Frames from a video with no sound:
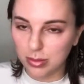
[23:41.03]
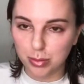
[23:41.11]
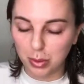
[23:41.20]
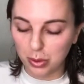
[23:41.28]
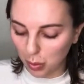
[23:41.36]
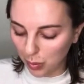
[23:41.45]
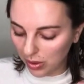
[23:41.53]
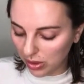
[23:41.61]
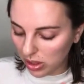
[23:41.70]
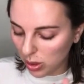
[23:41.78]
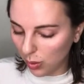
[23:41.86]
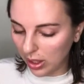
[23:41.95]
But the one
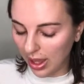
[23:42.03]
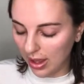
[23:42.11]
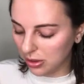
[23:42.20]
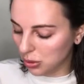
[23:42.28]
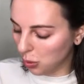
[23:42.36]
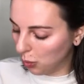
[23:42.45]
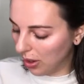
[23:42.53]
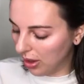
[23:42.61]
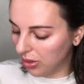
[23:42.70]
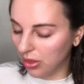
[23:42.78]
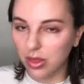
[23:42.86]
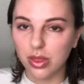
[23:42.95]
that you get
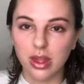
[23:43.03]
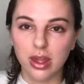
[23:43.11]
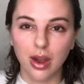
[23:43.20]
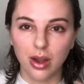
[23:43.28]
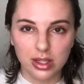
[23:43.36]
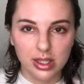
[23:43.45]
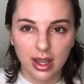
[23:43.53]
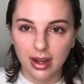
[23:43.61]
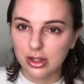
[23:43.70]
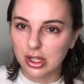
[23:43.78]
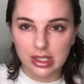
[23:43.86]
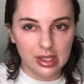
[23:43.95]
with the
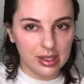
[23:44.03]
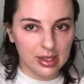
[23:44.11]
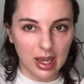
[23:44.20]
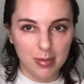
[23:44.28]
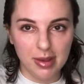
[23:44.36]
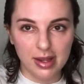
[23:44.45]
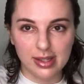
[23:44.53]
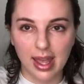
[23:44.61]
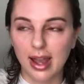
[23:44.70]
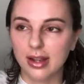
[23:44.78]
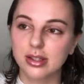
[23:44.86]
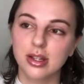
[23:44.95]
AnteAge is the same
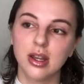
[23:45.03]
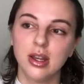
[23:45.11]
exact